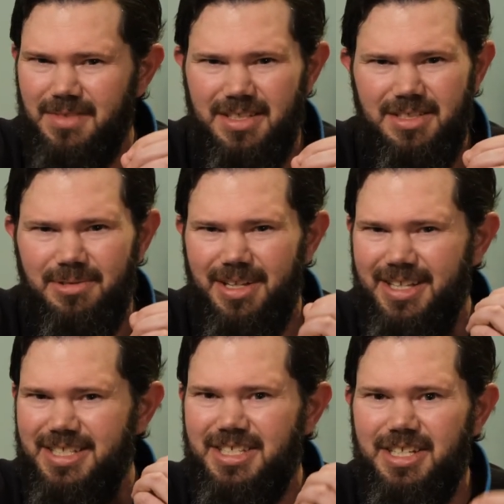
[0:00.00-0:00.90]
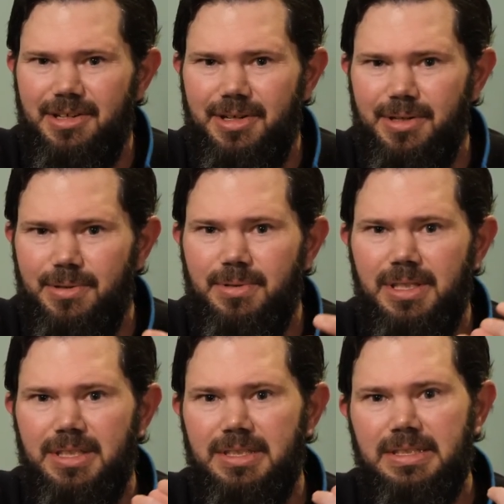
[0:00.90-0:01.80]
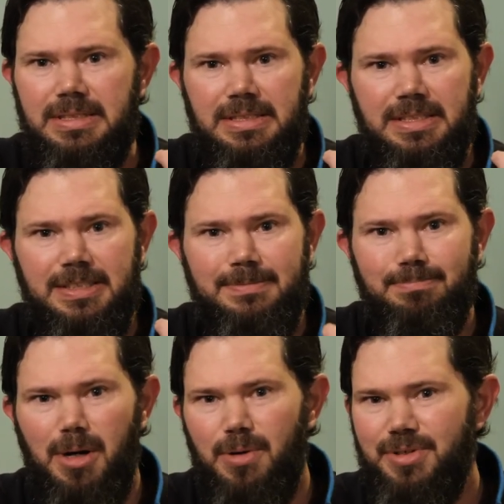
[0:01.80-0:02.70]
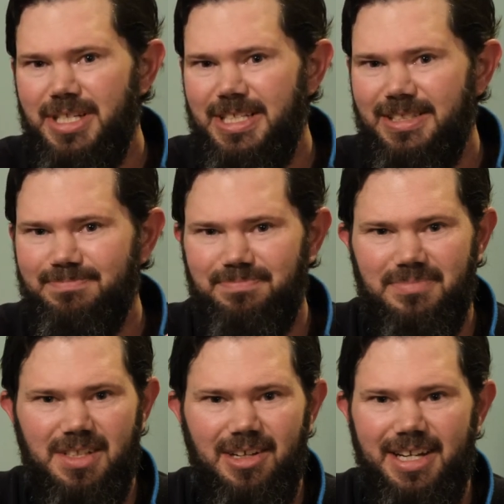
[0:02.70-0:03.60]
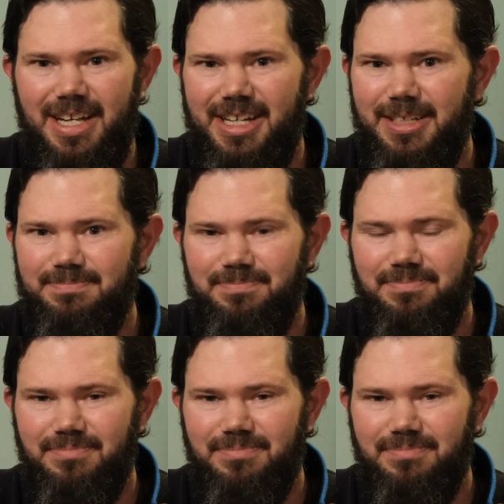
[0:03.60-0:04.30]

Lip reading: Still getting these cereal, malty, light honey,